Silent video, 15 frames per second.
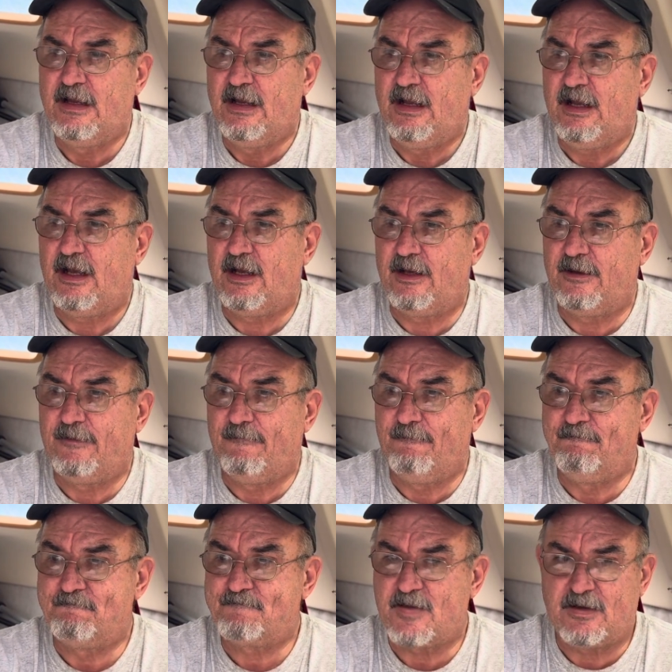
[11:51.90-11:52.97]

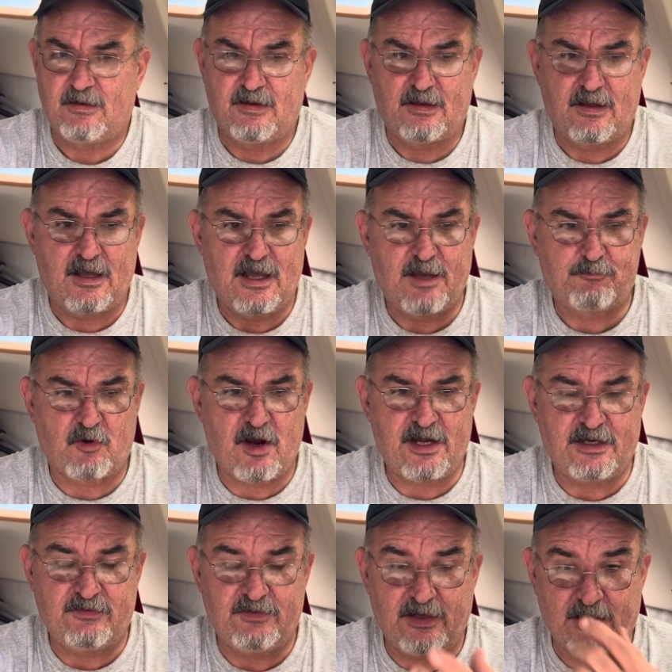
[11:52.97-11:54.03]

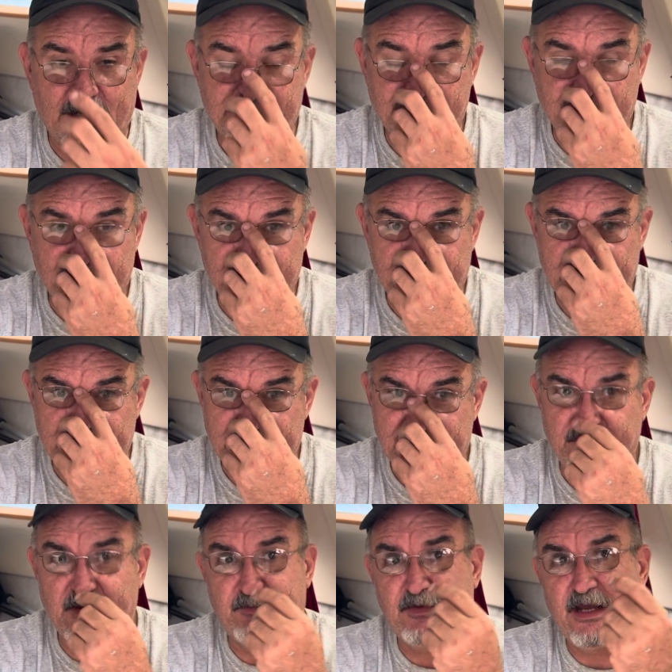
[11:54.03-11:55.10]
Upgrading the electrical system,
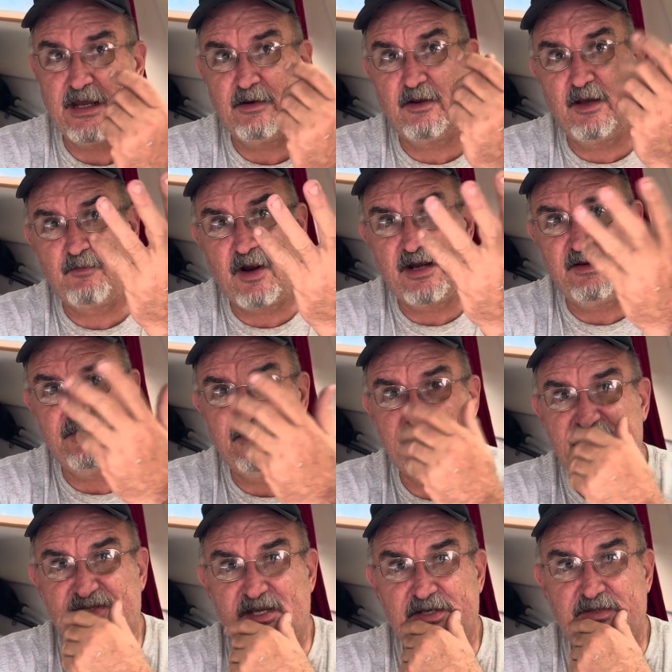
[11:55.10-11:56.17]
upgrading the
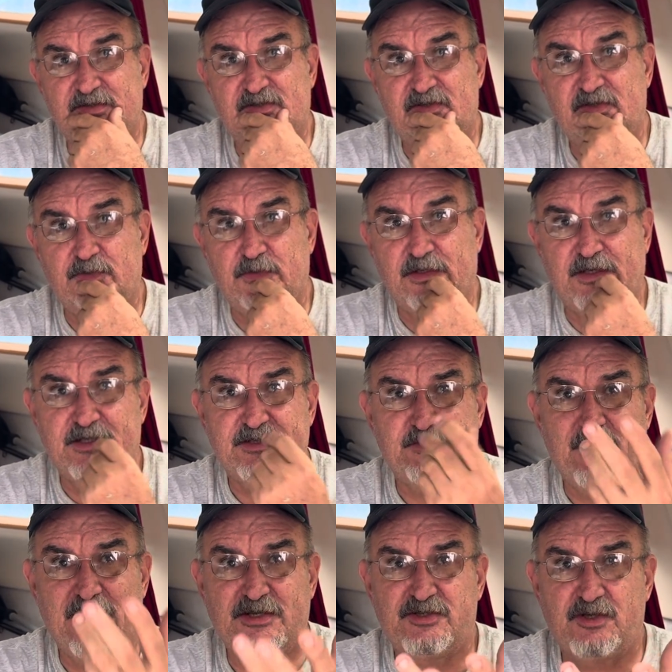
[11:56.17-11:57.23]
sails to an
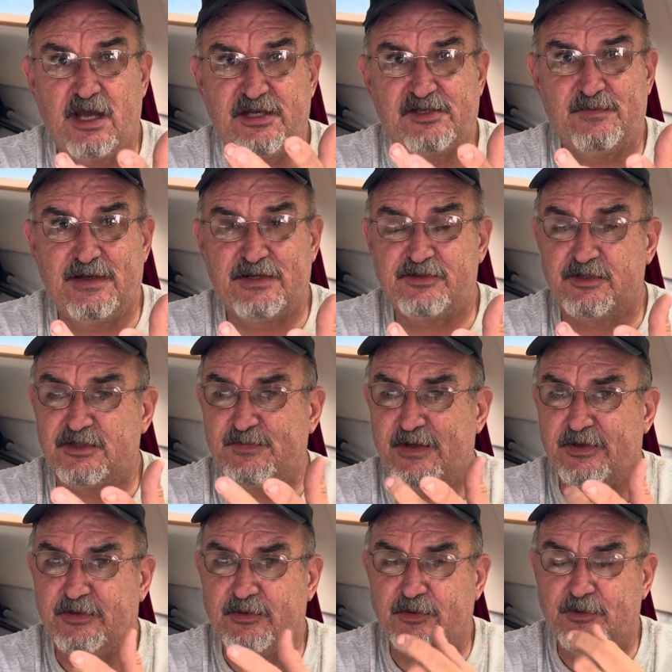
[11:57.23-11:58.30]
asymmetric
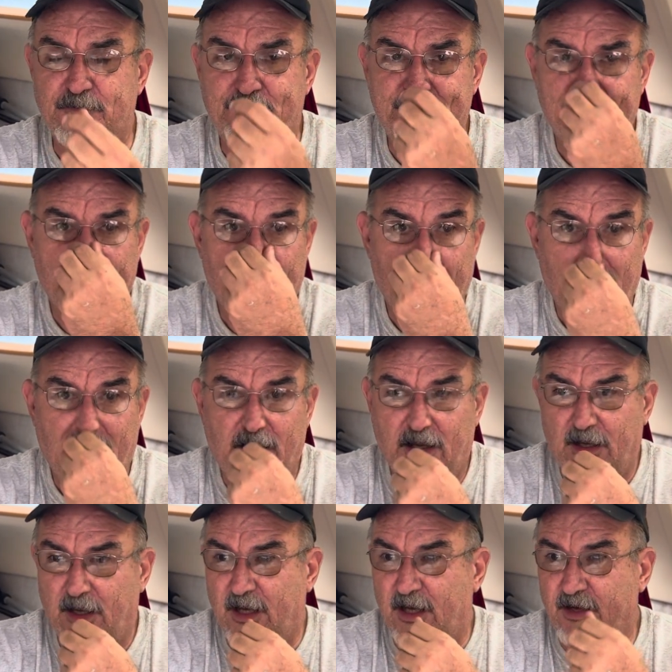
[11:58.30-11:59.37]
spinnaker.
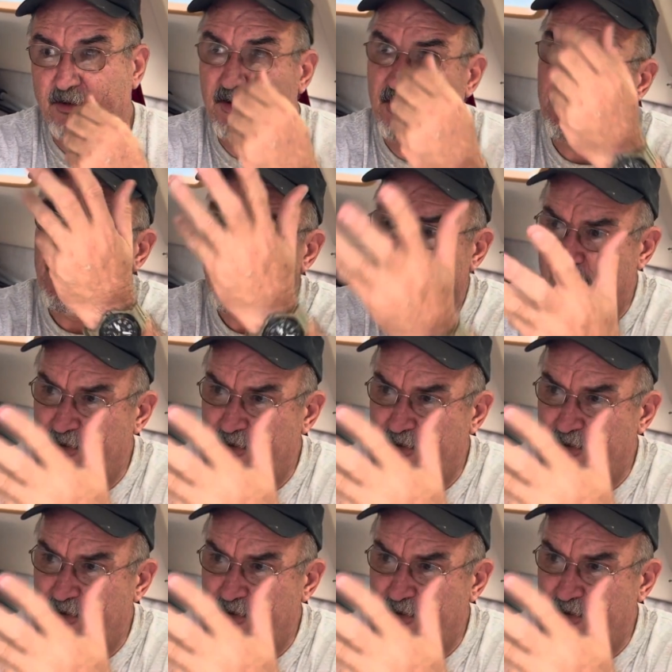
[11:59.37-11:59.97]
Going to put an air